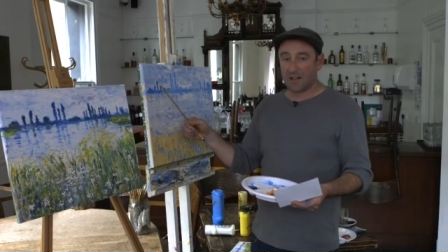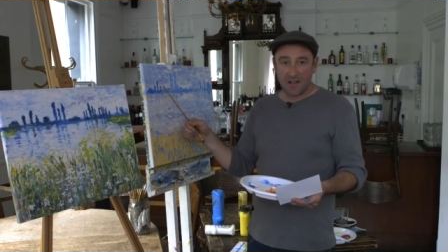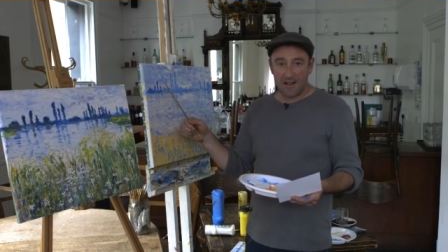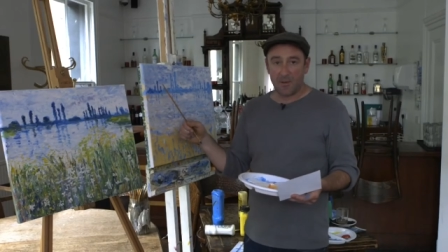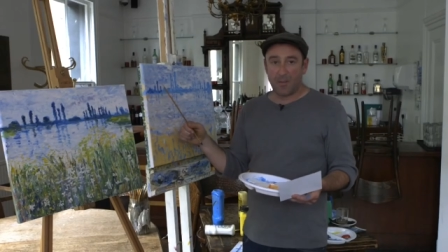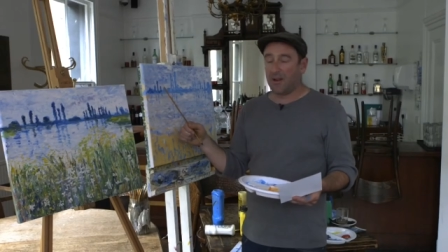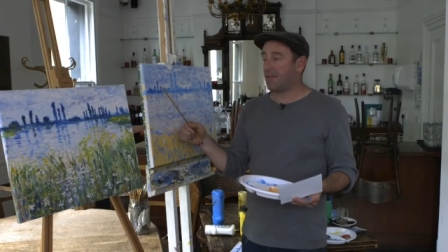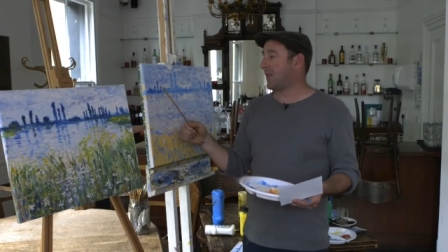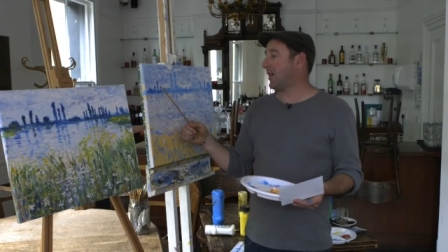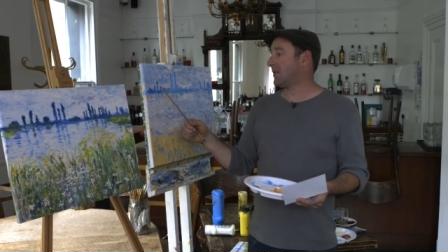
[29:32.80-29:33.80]
a little bit
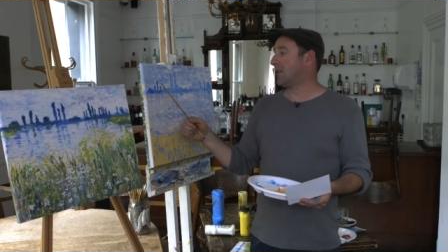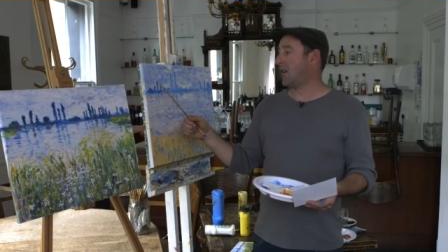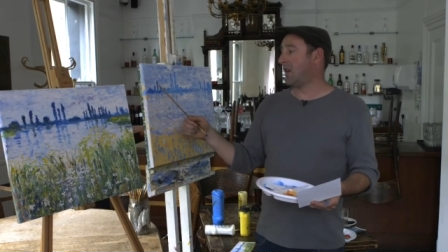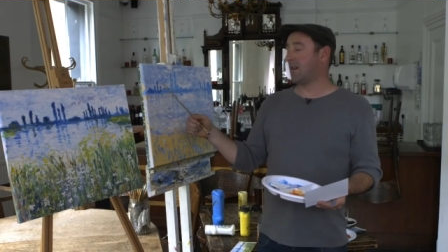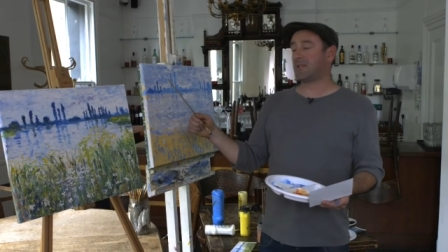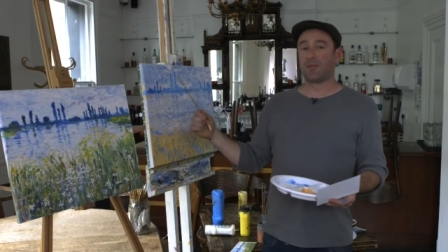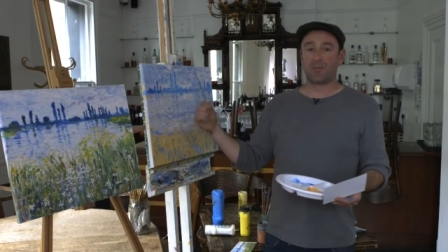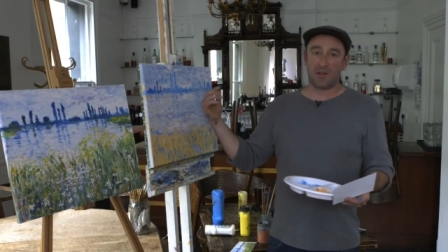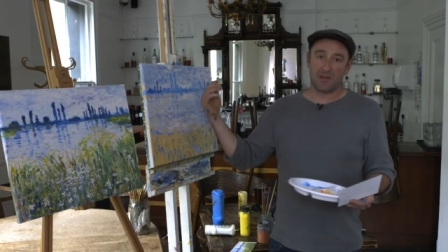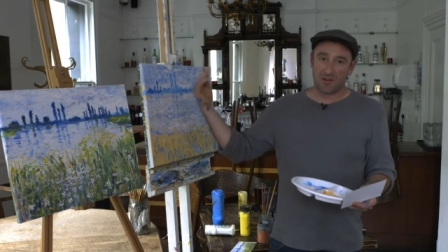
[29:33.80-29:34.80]
of that lighter
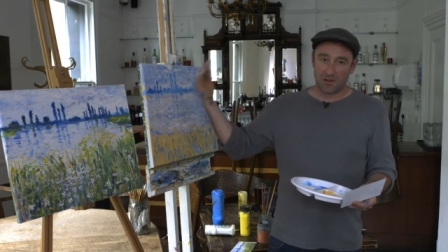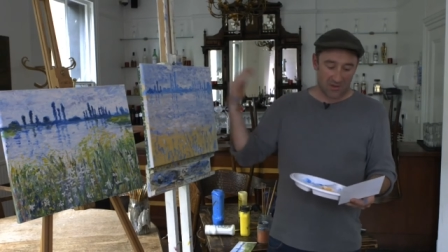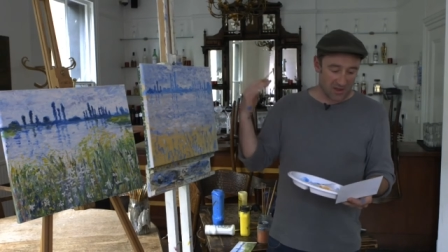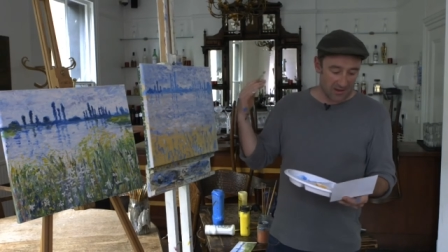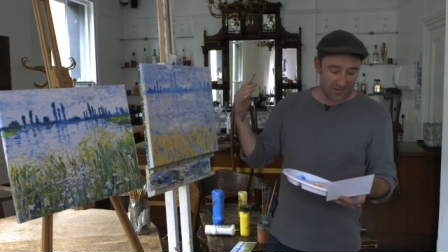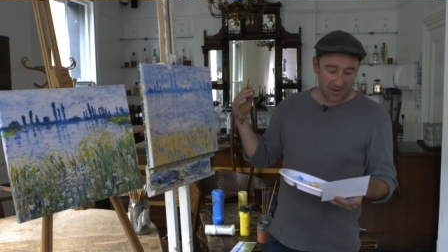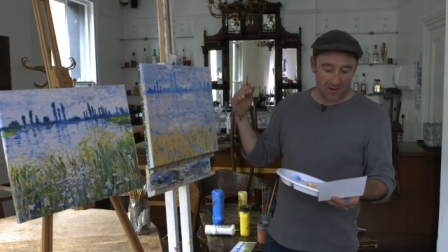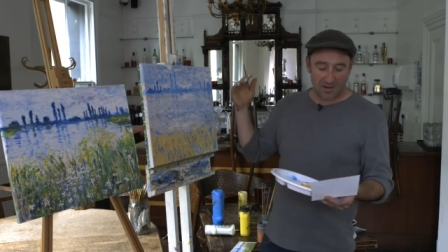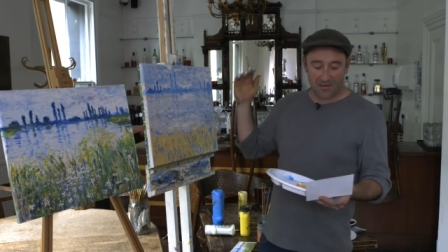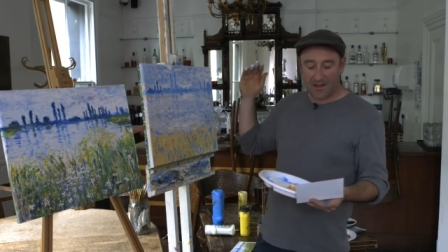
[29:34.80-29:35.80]
blue sort of shine through
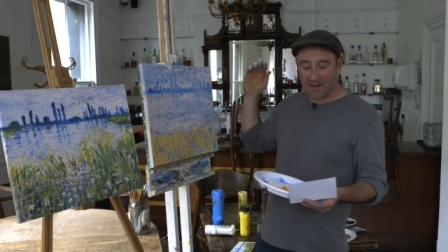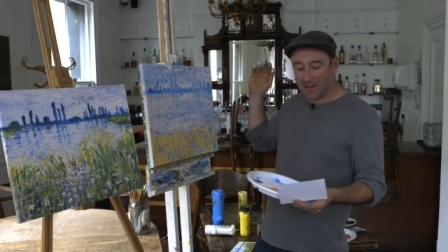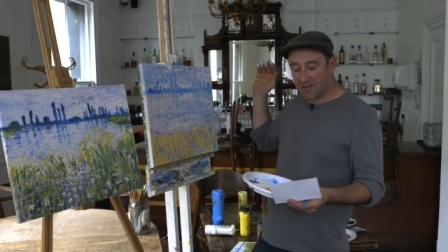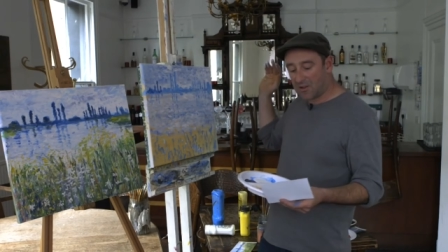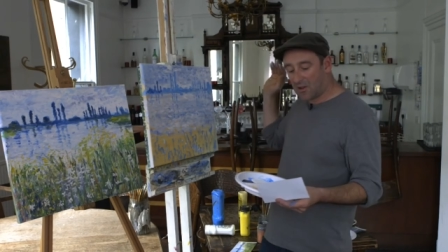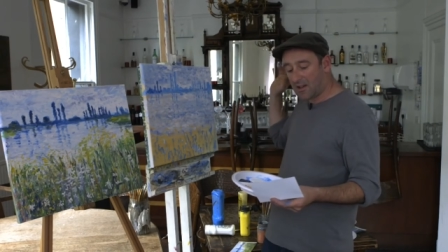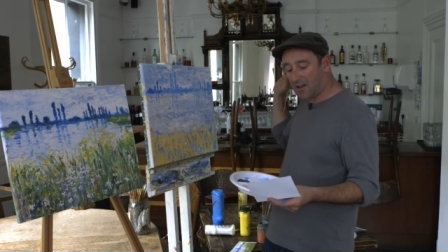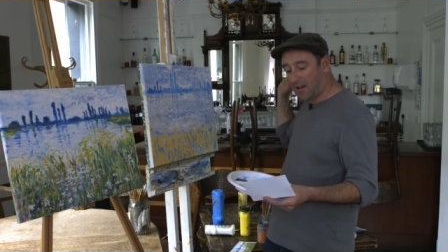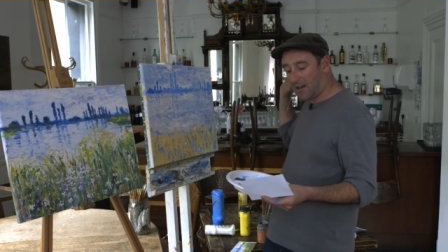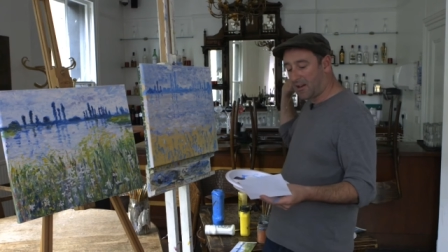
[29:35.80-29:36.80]
because I think it's looking
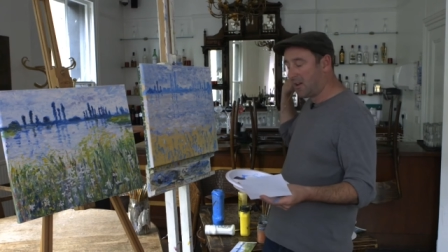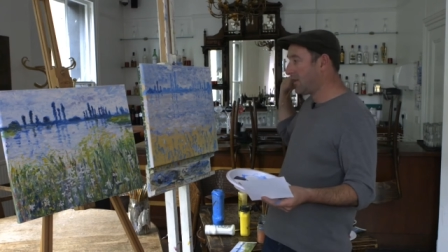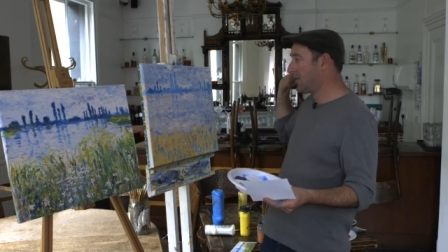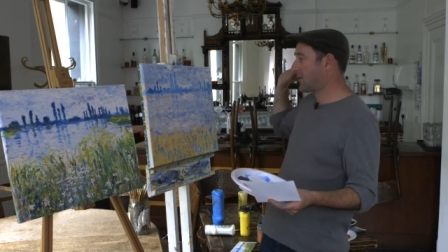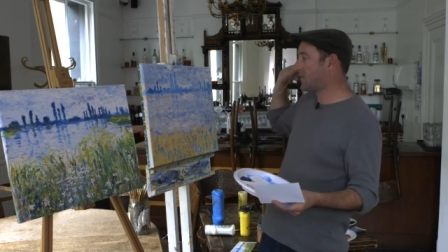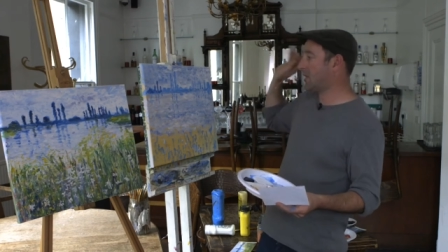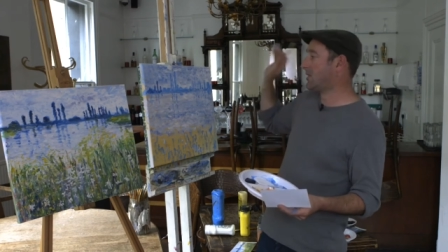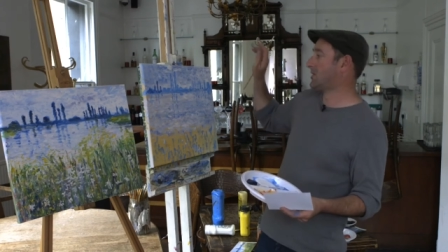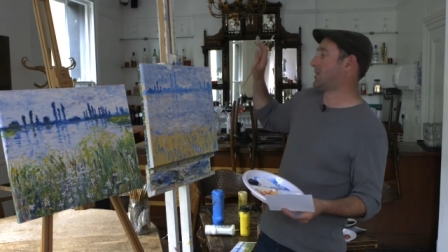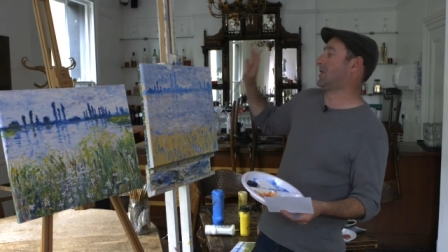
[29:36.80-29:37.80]
like the
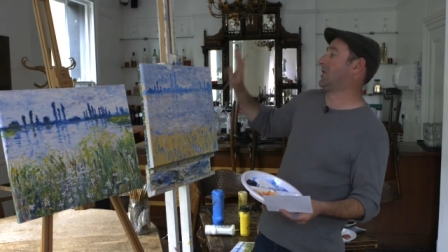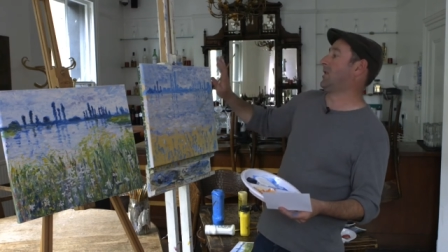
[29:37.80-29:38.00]
sun's